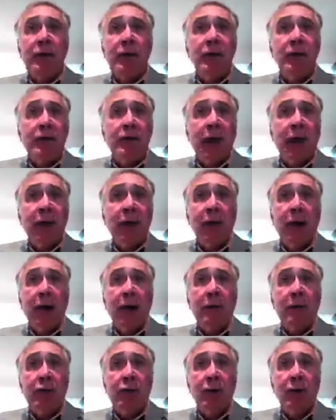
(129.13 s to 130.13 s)
And you can see
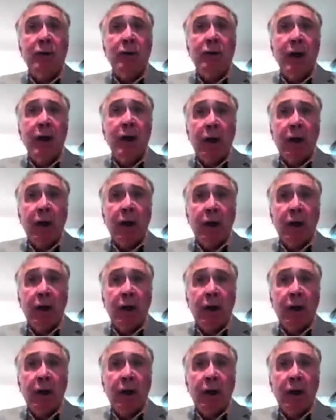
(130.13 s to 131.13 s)
this diagram
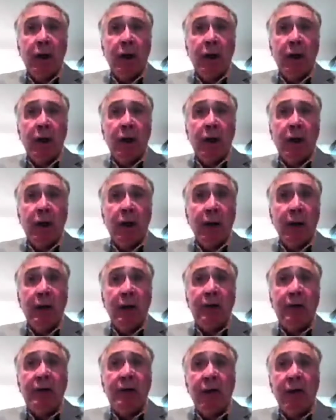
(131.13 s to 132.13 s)
shows a
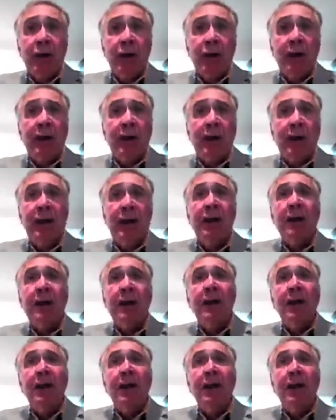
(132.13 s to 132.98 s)
glomerulus of a kidney,